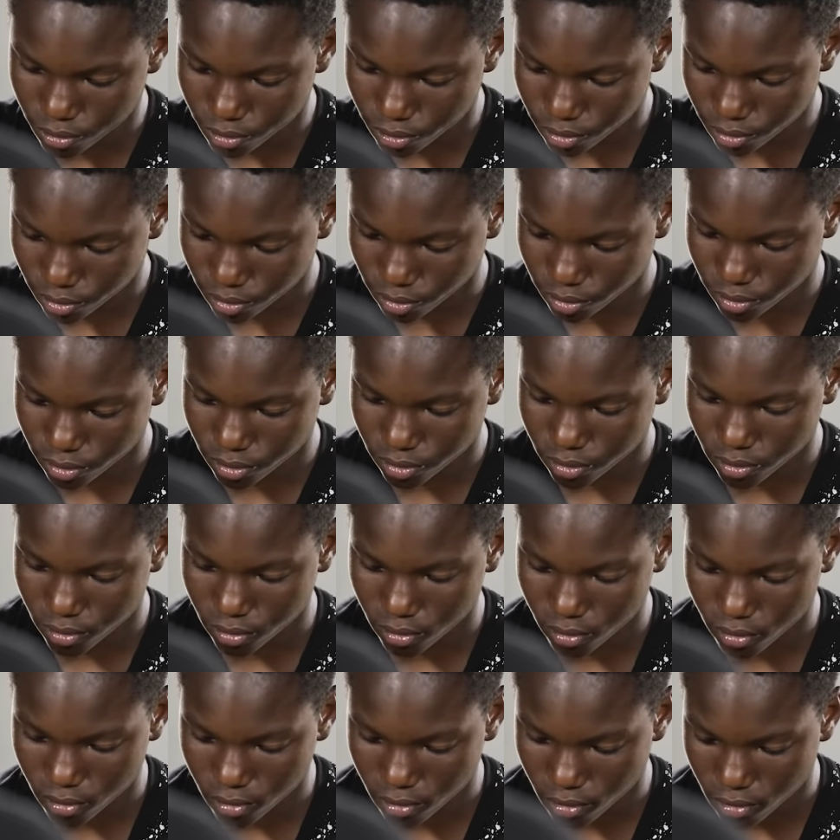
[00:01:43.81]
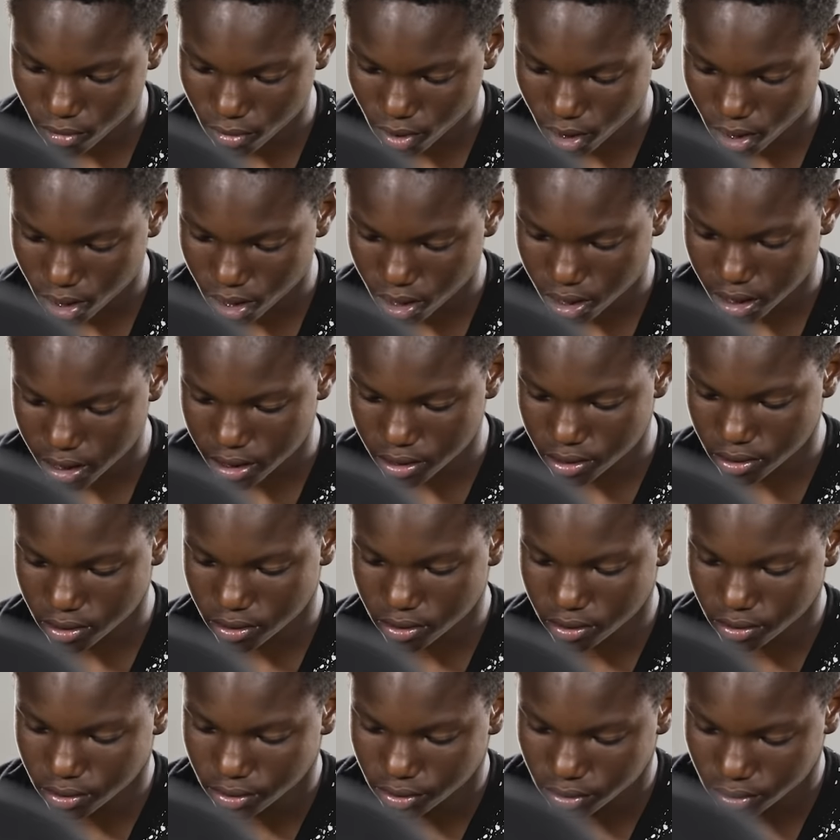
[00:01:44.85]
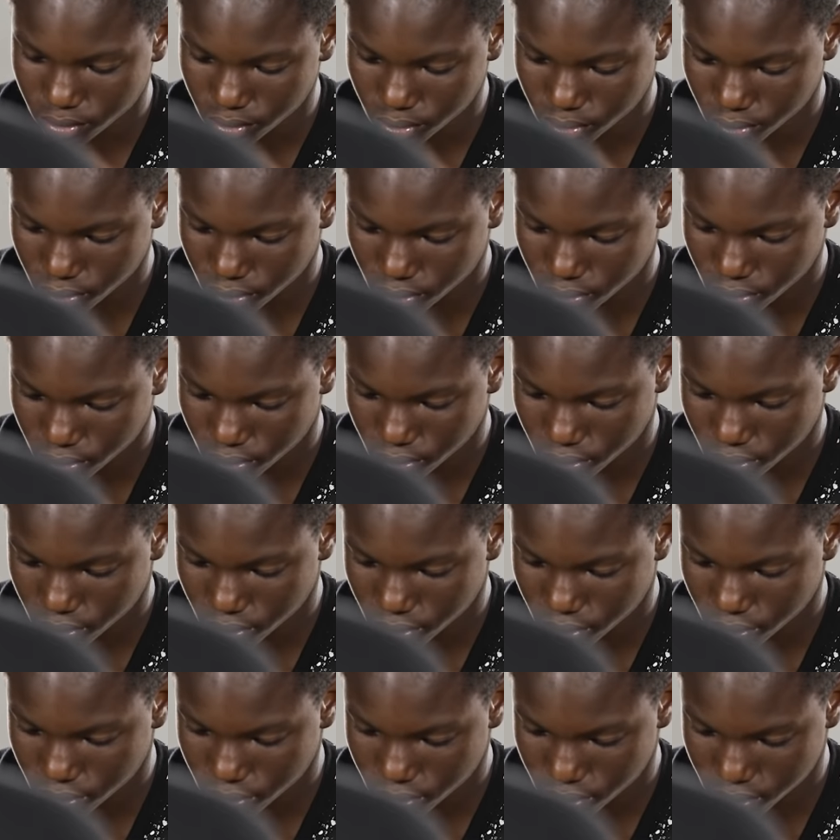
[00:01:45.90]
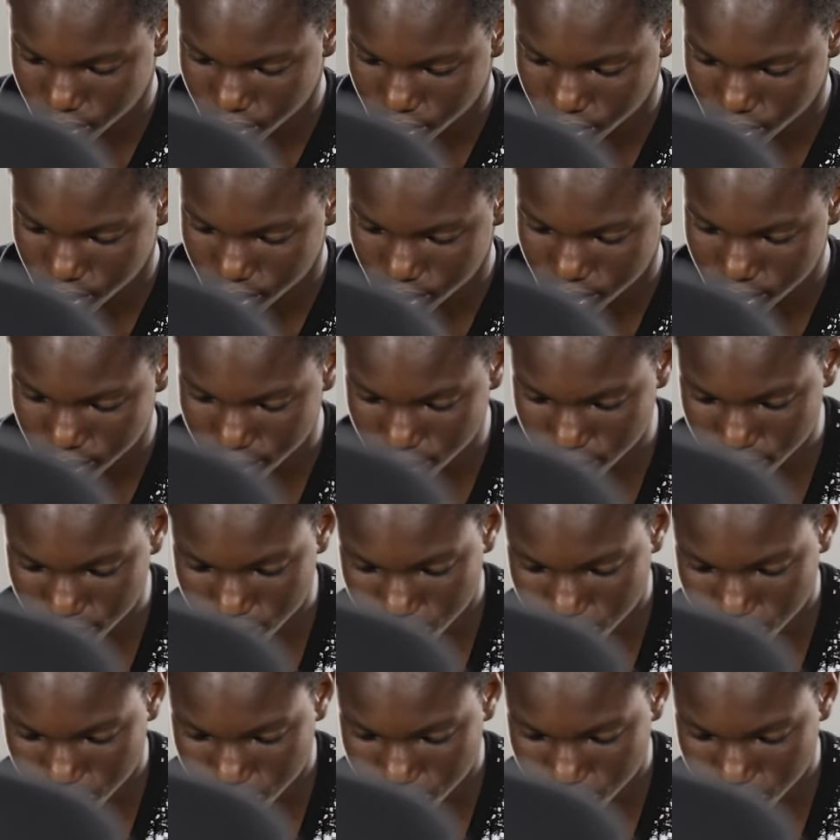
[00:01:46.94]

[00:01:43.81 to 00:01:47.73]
(silent)